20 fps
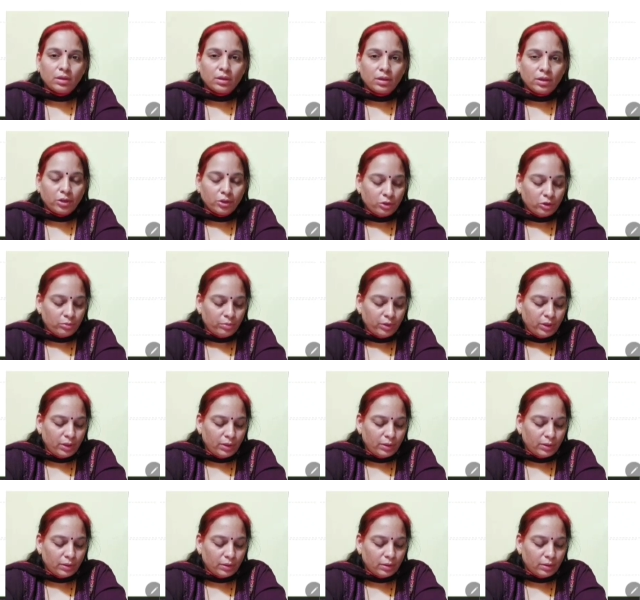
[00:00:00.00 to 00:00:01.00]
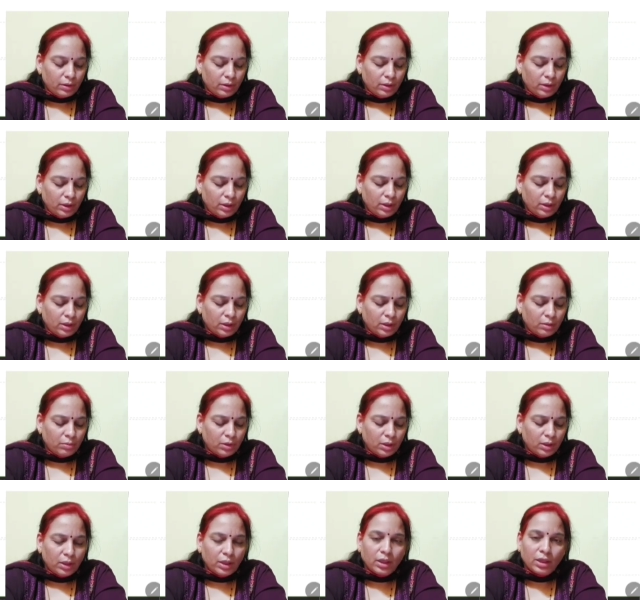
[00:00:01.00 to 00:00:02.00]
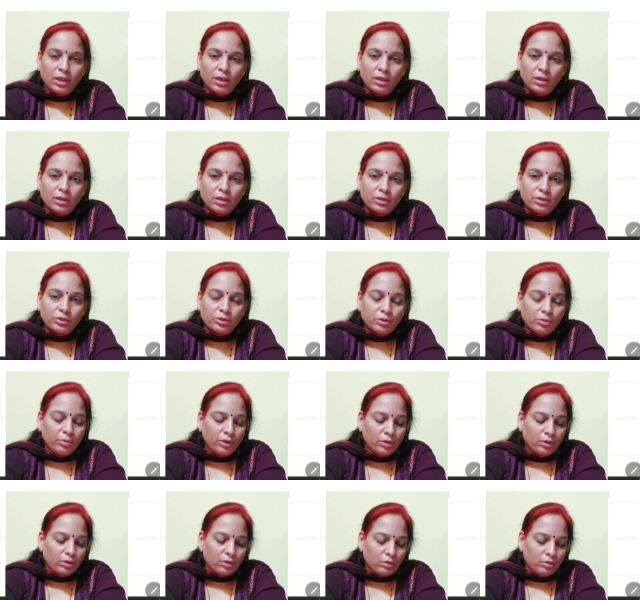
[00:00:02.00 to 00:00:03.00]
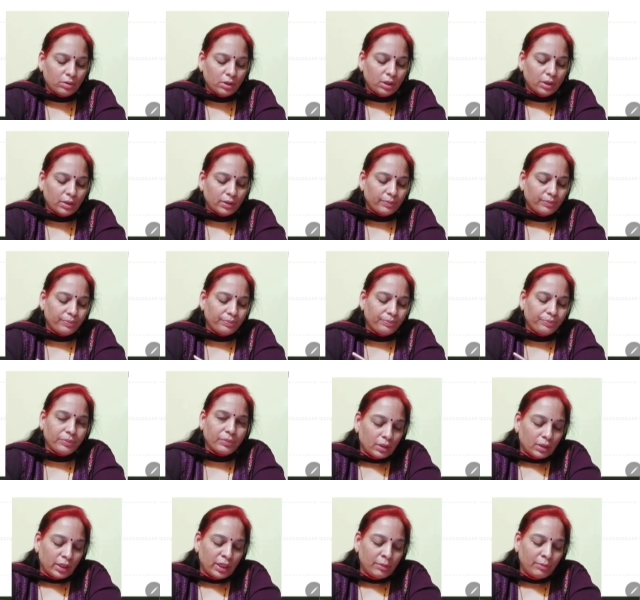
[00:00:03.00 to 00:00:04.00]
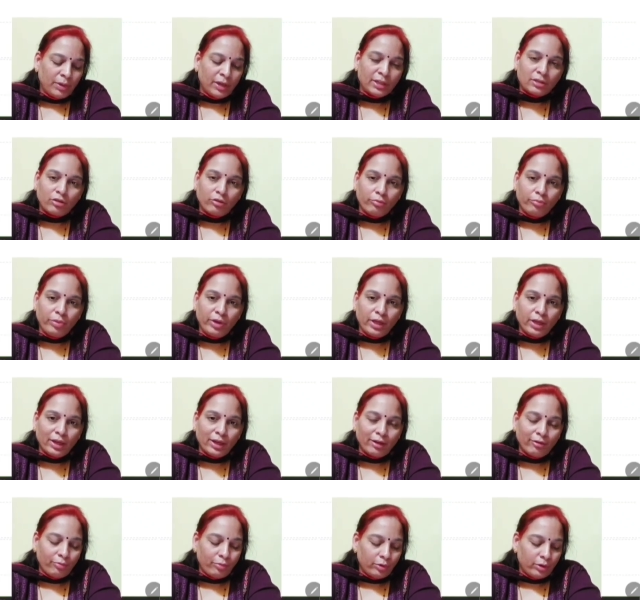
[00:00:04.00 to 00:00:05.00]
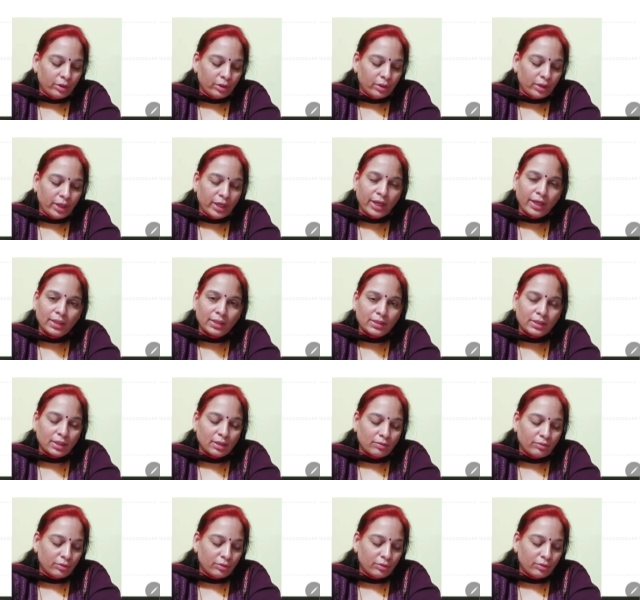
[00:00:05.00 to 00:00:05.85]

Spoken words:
It should be A comma A should belong to R. In place of B, I have put A itself.